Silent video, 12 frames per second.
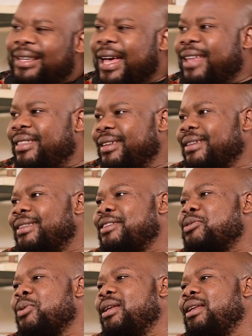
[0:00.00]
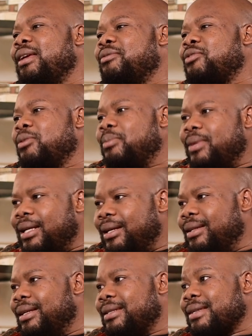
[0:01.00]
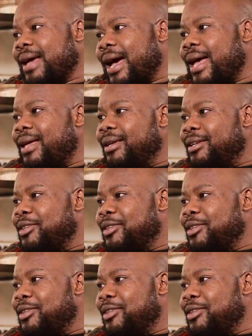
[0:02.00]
yeah, I think that's where it came from. The, okay. the sky